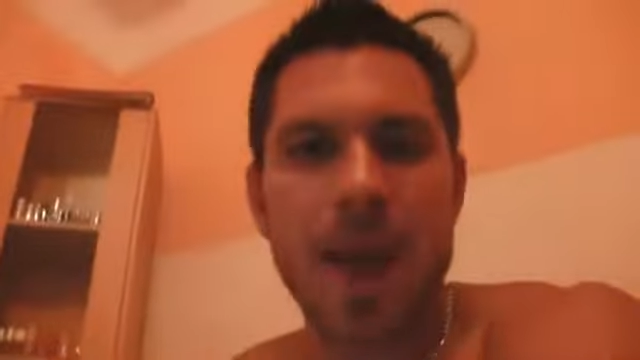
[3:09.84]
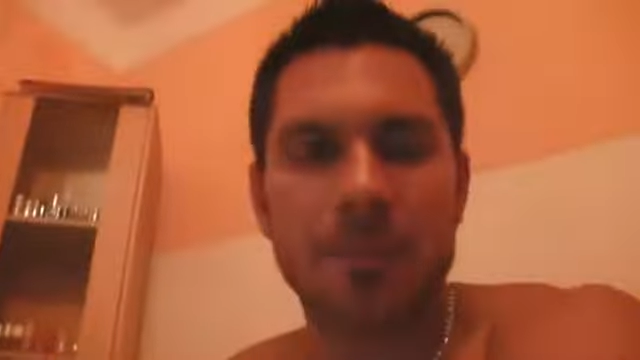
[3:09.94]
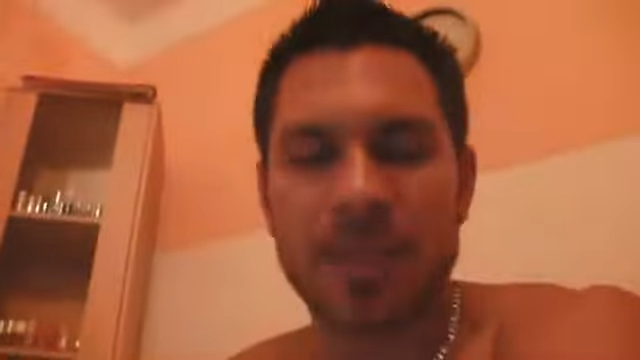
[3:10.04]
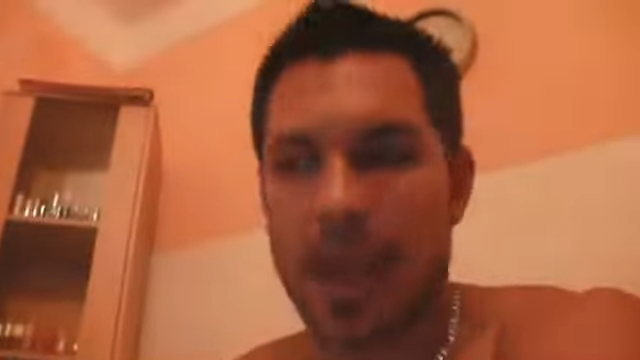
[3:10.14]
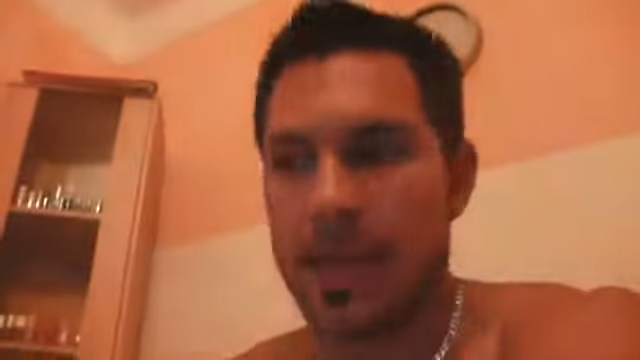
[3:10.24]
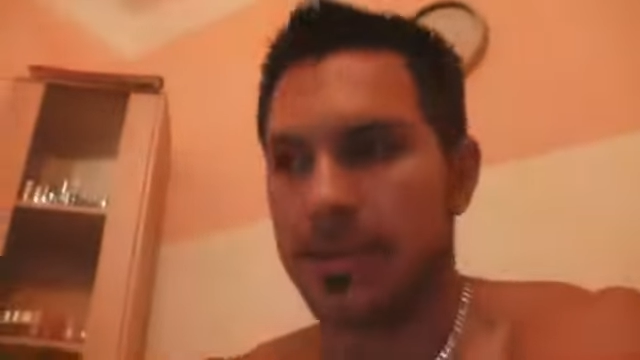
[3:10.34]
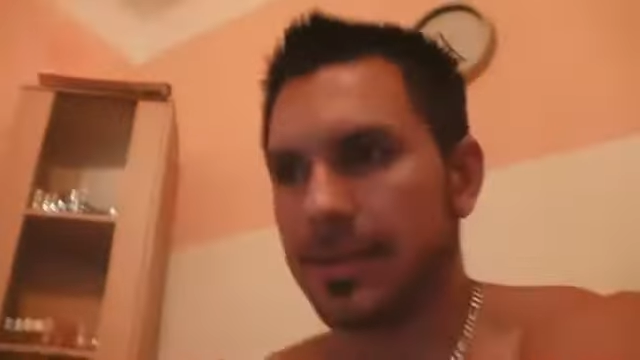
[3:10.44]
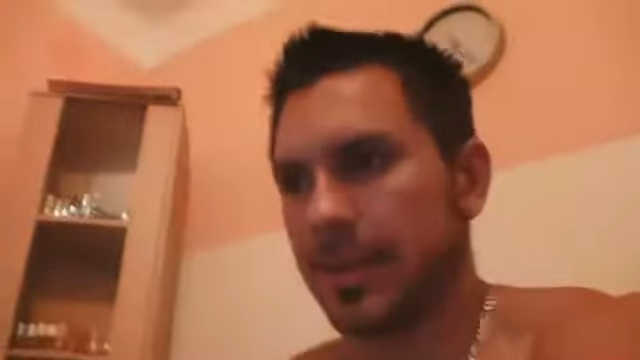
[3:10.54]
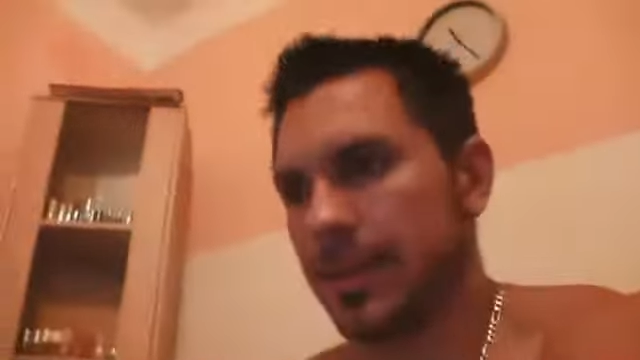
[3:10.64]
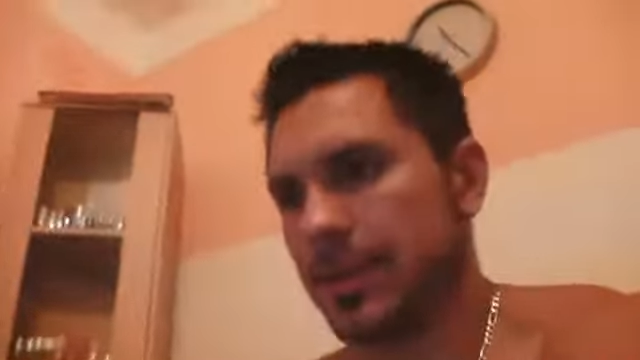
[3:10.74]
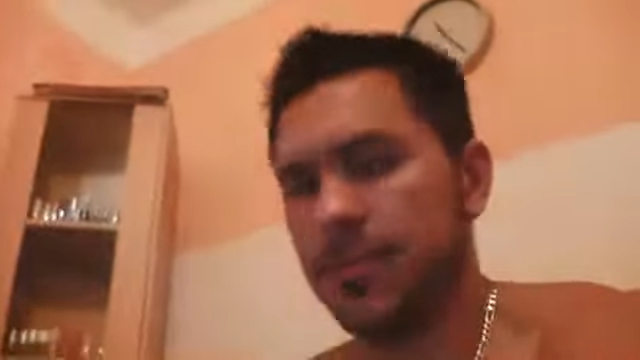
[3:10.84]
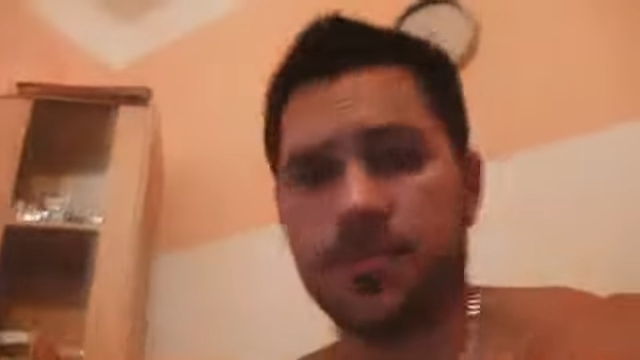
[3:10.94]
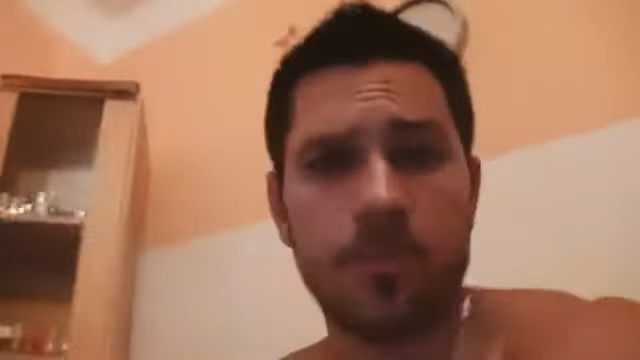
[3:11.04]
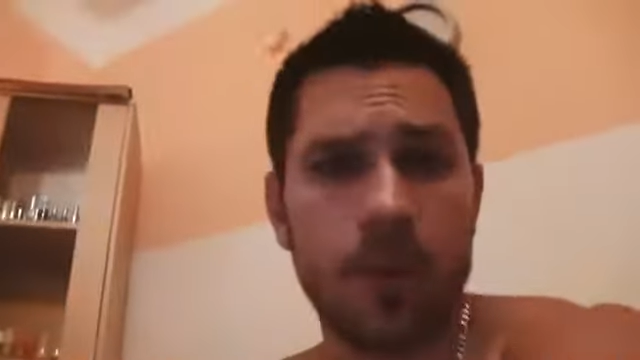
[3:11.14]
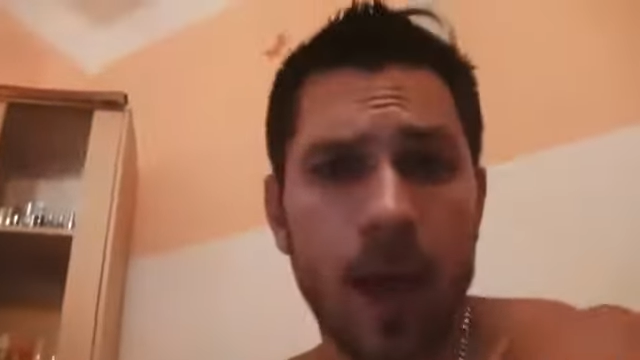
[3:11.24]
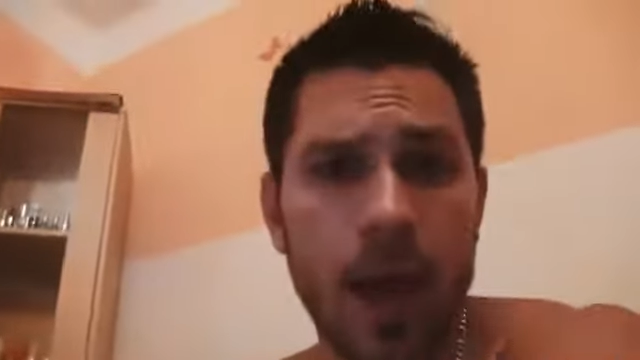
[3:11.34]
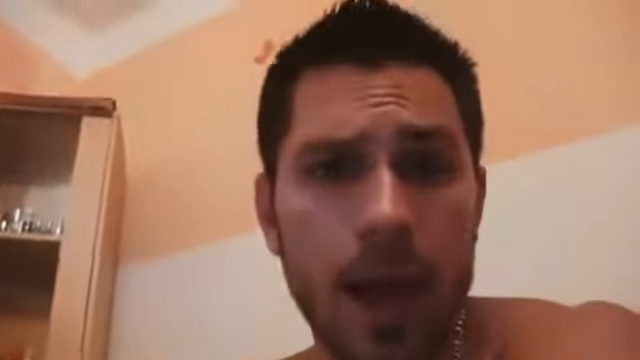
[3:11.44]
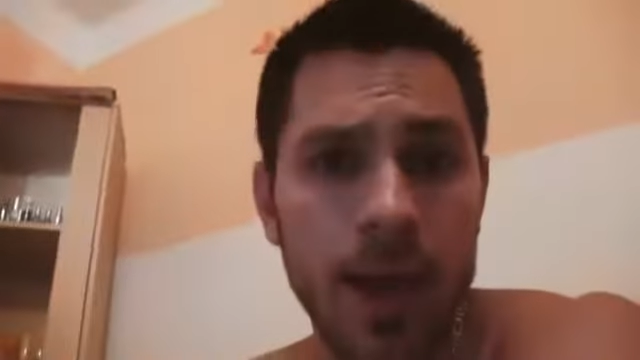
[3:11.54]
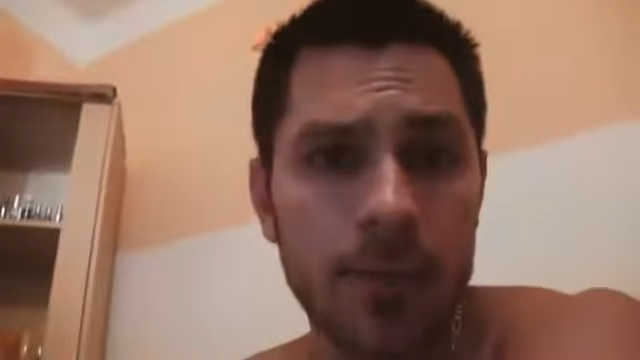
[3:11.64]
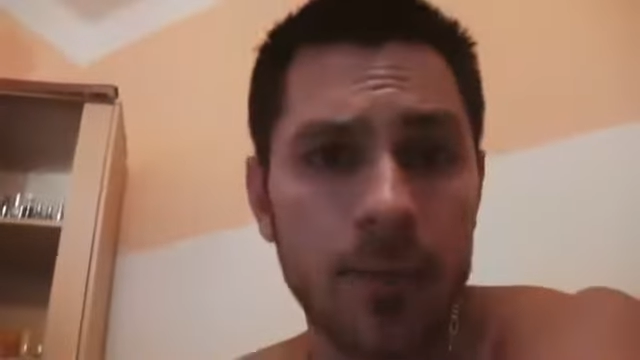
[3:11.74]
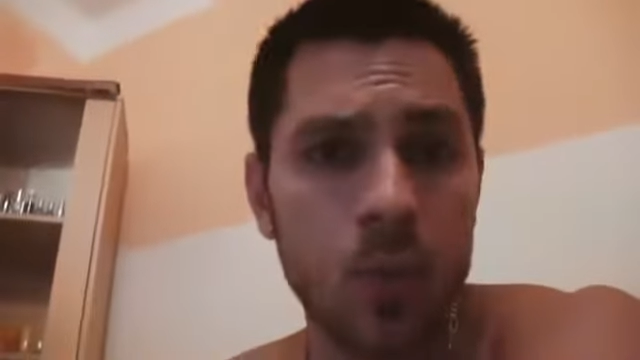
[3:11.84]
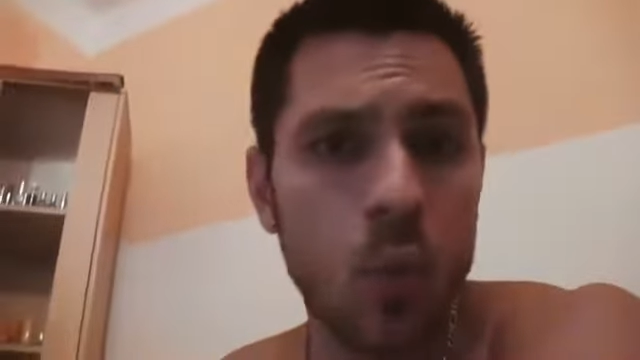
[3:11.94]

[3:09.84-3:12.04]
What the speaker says: update. I'm